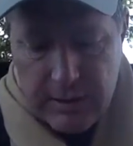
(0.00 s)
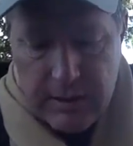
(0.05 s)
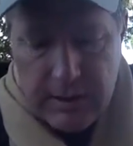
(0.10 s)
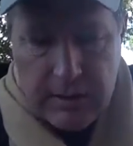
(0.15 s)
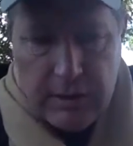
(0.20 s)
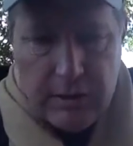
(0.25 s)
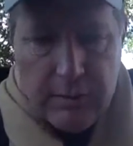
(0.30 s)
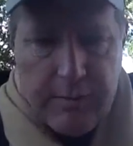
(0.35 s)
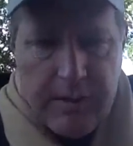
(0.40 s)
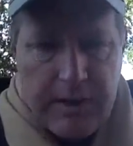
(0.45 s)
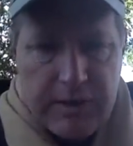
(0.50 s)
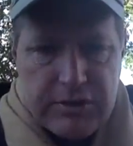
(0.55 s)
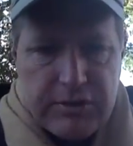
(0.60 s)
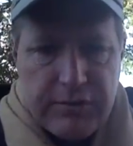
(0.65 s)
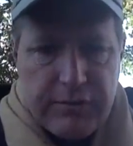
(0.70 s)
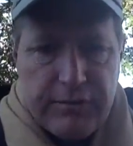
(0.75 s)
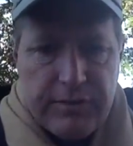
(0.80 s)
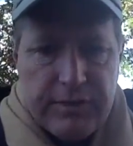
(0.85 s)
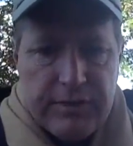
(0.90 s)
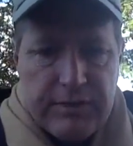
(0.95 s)
You know,
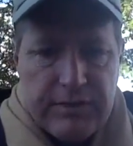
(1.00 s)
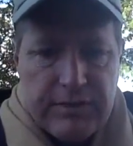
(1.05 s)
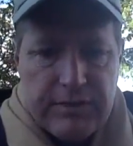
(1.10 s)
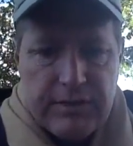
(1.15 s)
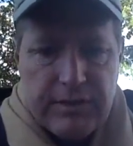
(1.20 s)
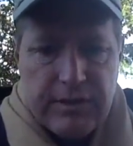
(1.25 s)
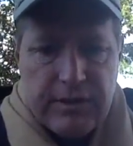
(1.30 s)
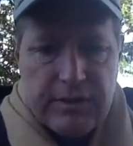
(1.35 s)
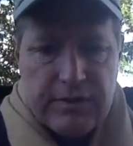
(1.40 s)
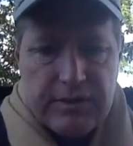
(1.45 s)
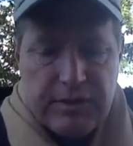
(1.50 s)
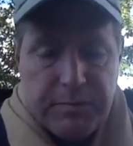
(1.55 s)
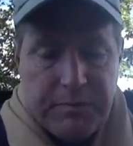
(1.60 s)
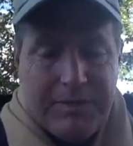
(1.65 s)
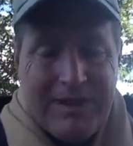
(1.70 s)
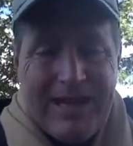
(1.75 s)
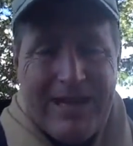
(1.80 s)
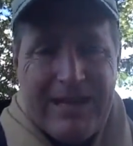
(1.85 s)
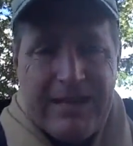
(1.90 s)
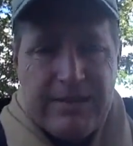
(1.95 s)
apostrophes
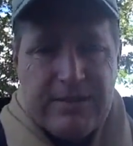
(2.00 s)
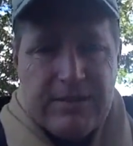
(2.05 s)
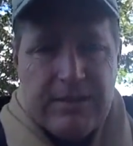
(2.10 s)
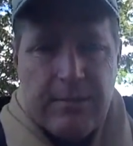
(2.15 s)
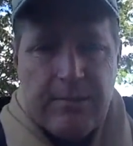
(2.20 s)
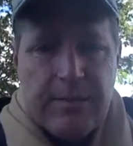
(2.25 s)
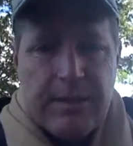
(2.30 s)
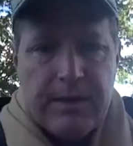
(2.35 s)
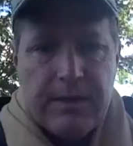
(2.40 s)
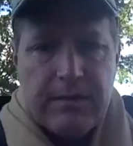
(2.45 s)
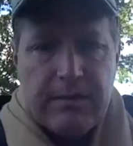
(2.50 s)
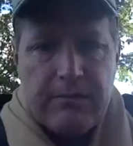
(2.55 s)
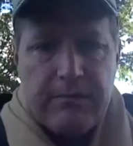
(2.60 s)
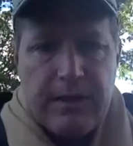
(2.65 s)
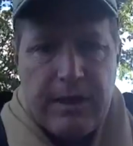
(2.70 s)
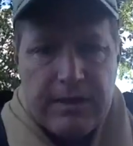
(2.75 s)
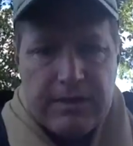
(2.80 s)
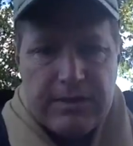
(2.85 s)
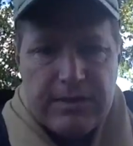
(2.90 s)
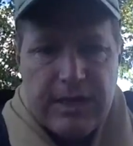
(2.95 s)
supplant something. If
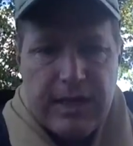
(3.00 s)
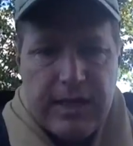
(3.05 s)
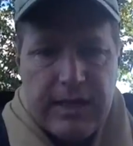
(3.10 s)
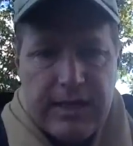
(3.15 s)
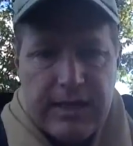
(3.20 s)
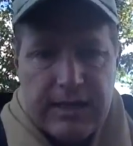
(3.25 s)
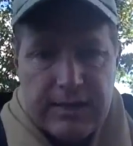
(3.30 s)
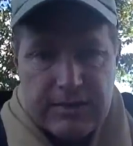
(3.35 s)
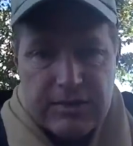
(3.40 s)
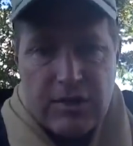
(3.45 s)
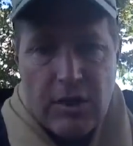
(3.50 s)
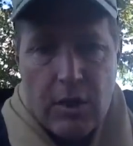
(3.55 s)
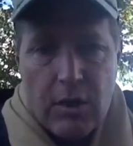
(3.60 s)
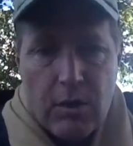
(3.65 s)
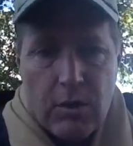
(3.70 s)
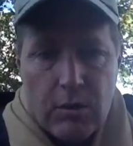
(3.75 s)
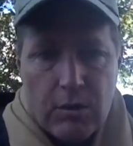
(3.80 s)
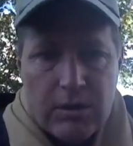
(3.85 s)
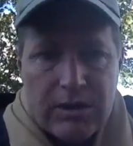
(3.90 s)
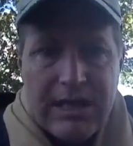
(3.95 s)
I say it's
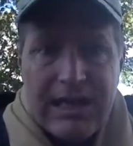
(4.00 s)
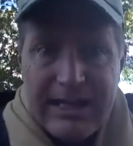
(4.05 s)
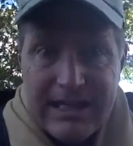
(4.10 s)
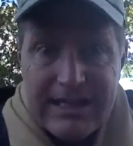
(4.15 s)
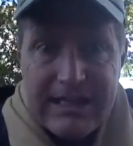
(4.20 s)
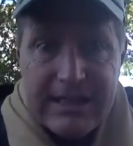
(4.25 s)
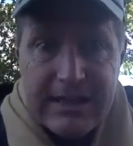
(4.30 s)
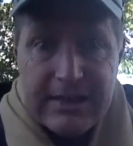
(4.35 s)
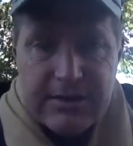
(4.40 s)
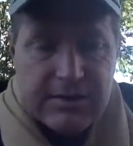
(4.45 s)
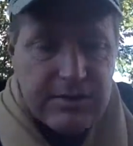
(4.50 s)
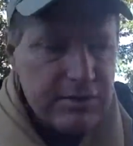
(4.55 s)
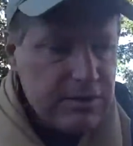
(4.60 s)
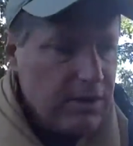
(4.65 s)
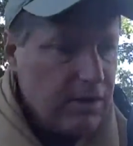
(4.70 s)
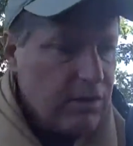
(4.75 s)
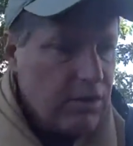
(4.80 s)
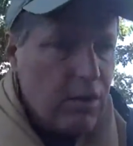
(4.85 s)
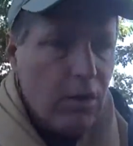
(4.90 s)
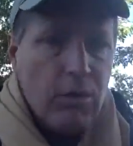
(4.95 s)
cold, and it is
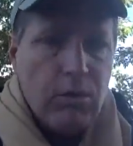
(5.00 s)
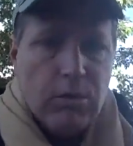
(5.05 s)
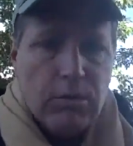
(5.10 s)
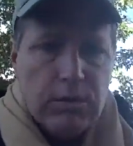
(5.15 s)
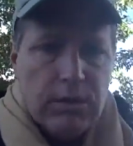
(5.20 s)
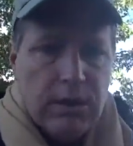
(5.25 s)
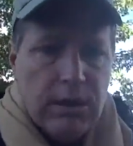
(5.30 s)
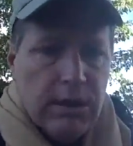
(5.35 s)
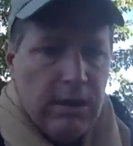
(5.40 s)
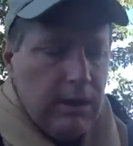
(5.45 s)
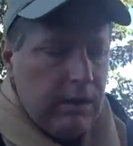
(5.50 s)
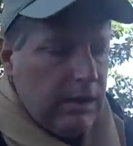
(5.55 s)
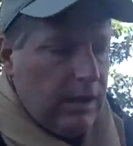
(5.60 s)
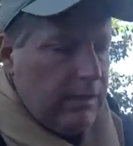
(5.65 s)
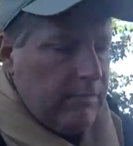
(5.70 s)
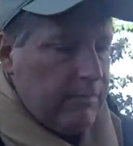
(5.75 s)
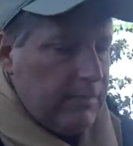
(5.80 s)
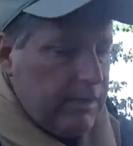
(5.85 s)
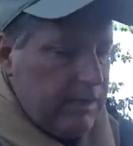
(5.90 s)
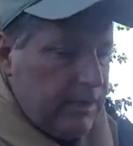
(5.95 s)
cold,
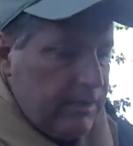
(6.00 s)
in